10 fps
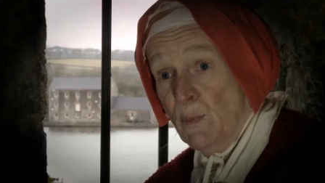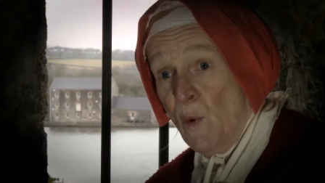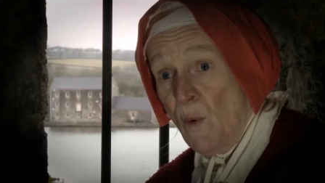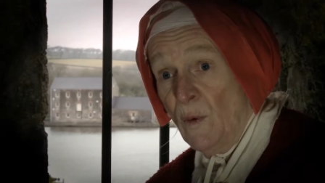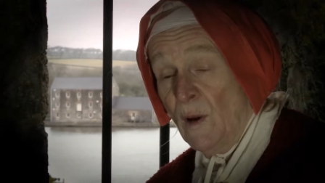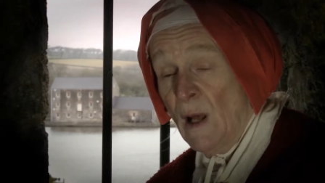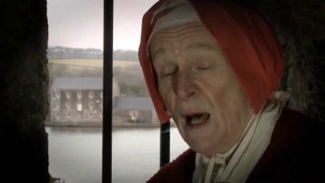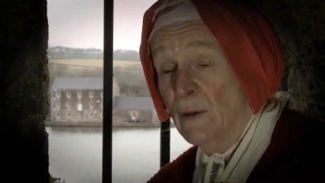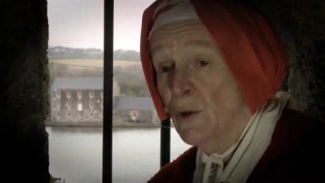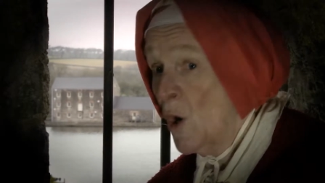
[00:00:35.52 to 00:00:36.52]
ball
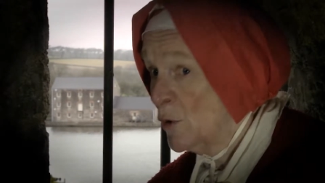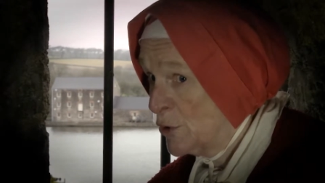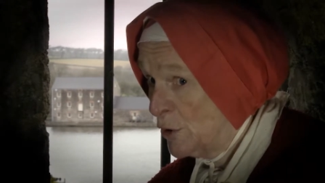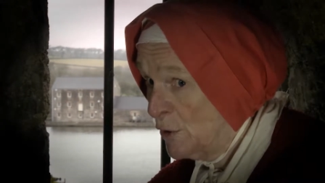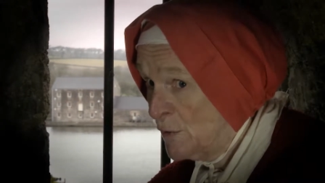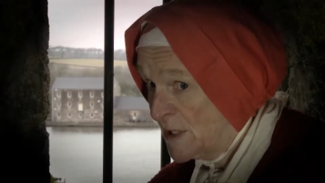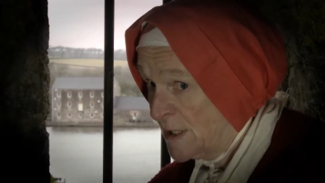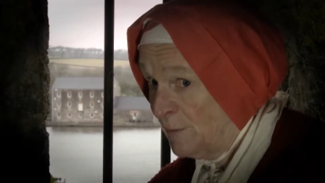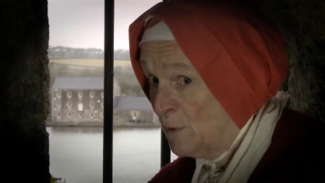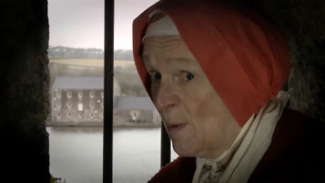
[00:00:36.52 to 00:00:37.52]
and not to lose
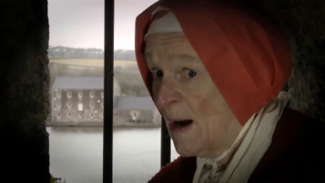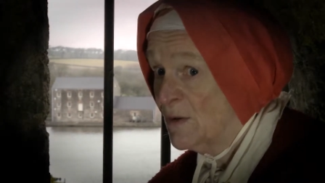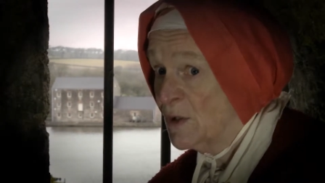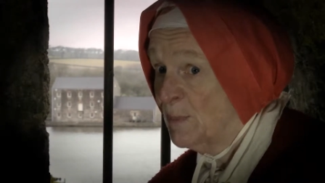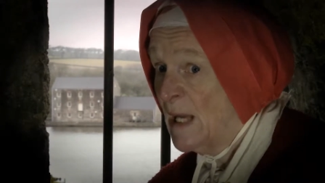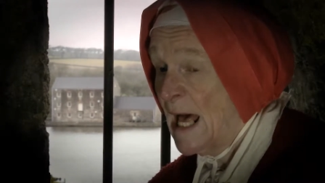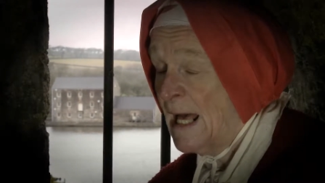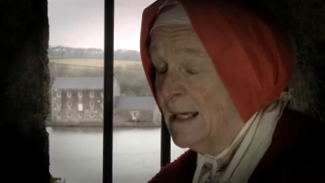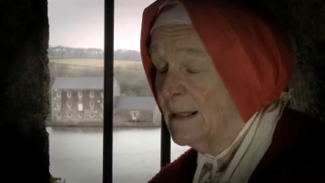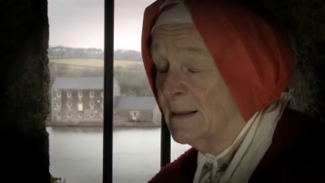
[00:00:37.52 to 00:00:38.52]
it if you go out to play.